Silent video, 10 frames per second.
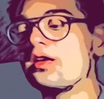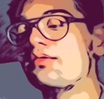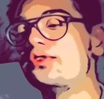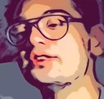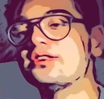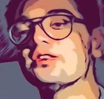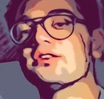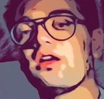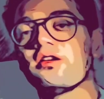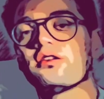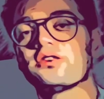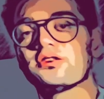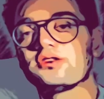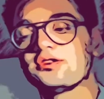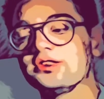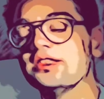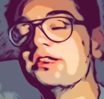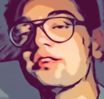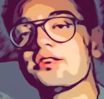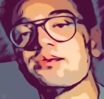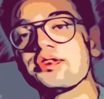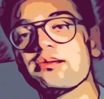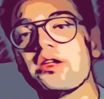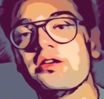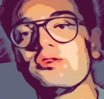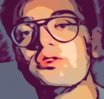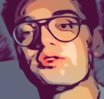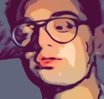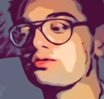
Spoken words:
physicists are seeing some similarities